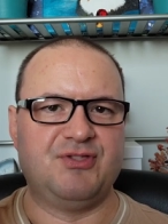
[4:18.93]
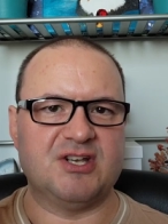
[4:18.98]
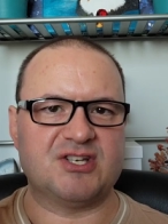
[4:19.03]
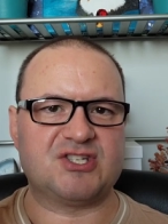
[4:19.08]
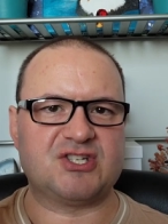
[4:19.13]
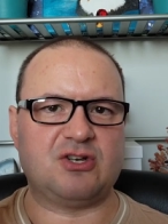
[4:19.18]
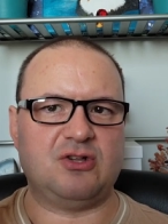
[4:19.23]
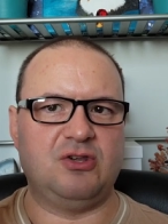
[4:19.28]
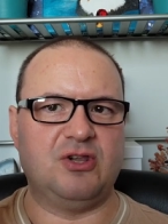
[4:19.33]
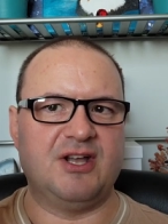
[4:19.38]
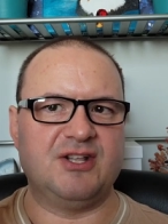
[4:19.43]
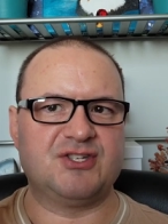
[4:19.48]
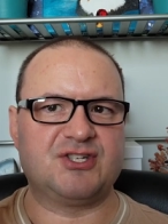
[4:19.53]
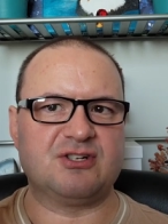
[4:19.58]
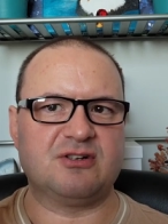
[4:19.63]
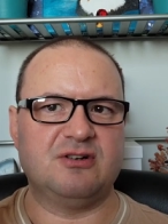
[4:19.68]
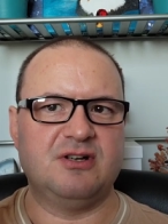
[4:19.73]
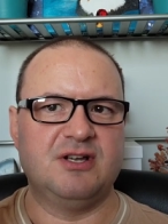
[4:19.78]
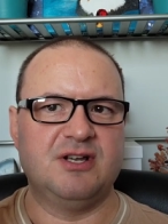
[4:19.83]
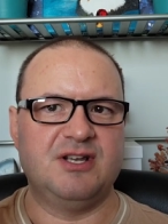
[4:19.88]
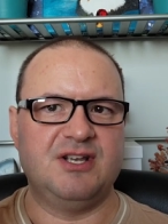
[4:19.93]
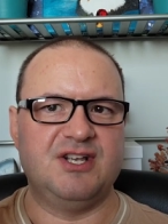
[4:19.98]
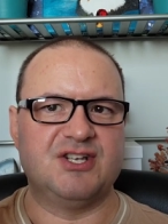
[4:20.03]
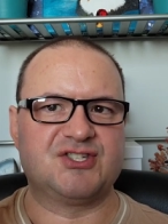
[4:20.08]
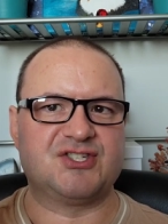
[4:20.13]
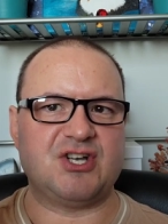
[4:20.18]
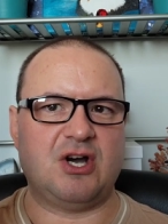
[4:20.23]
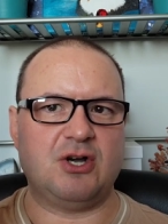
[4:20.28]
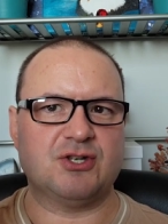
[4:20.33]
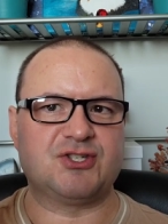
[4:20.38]
This cleanser
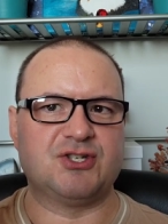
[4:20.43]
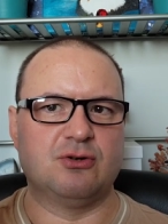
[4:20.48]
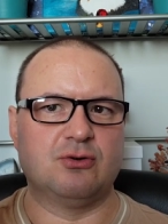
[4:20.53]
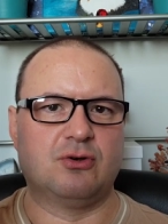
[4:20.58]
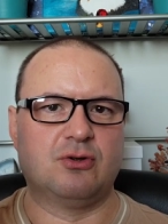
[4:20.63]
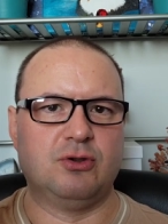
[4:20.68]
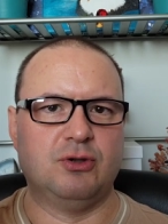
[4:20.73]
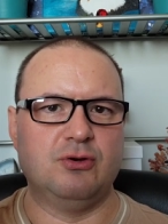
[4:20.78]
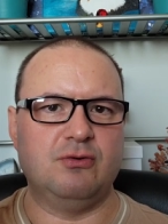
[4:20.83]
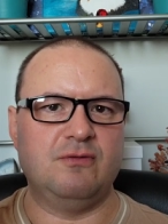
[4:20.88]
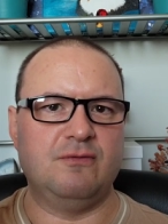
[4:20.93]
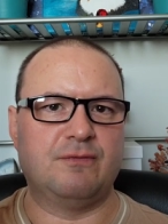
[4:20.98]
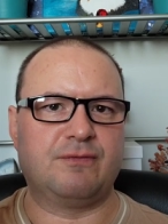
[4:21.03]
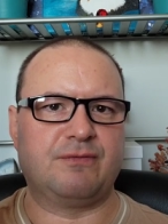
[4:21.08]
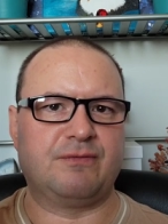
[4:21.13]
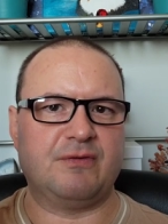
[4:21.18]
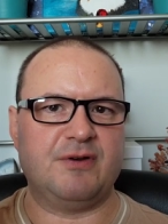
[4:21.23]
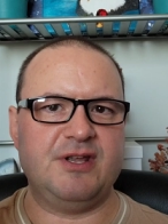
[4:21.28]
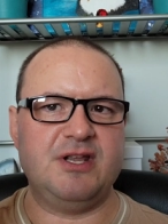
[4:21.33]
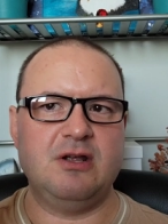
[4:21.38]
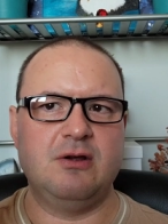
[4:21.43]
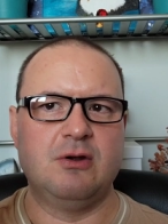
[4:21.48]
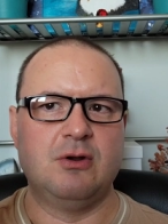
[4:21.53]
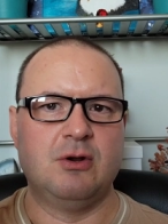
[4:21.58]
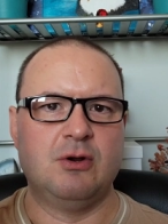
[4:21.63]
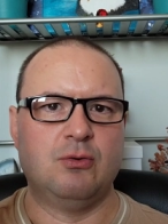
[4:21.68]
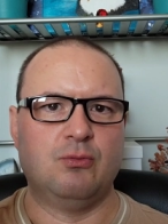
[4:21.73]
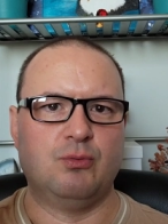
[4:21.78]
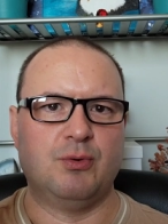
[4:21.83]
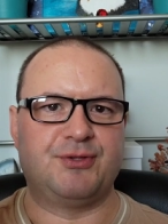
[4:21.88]
is also gluten-free
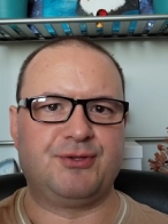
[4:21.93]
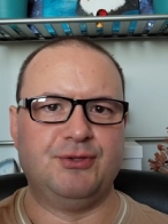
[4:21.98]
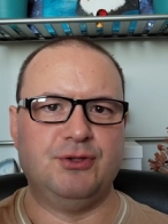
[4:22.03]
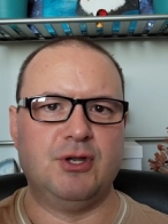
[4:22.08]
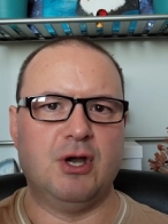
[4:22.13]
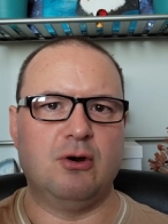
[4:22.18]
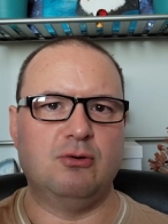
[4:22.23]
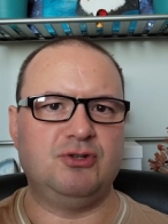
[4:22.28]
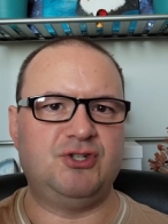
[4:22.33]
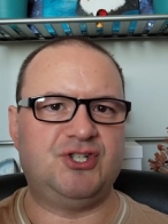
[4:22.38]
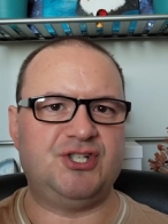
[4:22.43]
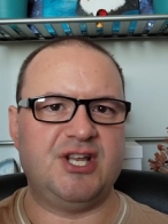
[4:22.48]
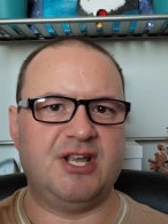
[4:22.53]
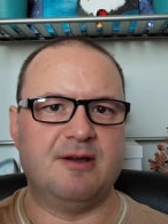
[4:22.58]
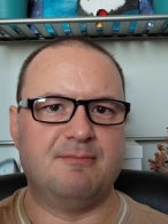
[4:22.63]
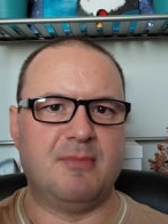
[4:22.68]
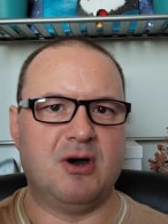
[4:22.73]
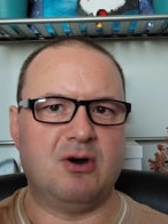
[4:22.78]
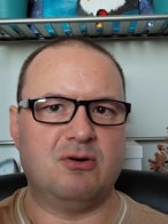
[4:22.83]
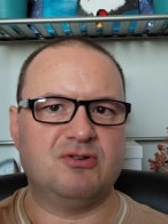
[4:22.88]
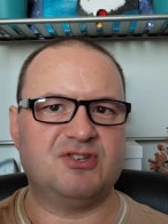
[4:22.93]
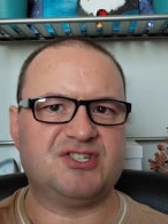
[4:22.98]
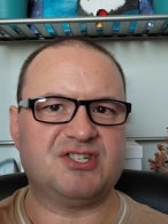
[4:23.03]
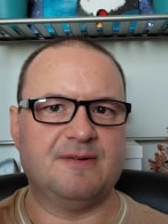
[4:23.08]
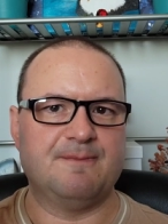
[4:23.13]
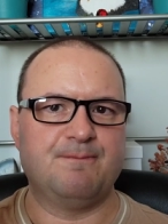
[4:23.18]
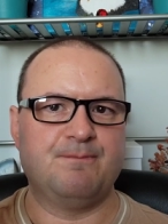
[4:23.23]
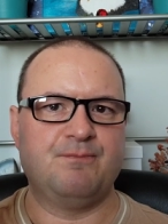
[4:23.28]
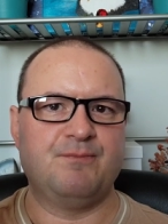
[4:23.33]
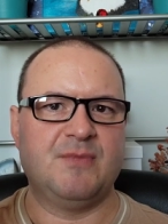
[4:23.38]
with no G M
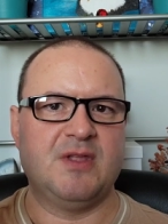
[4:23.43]
Os.